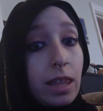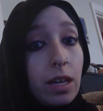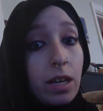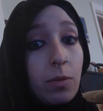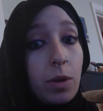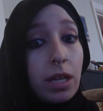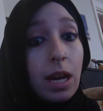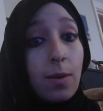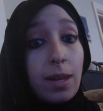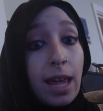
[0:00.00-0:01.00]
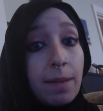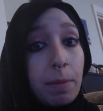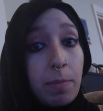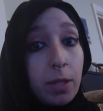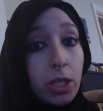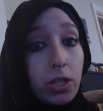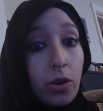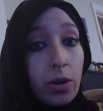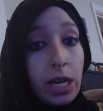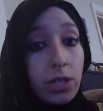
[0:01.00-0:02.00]
the one that I would like people to
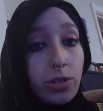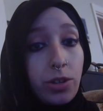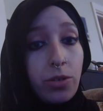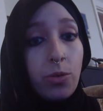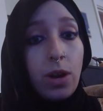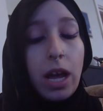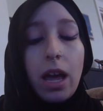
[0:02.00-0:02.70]
donate to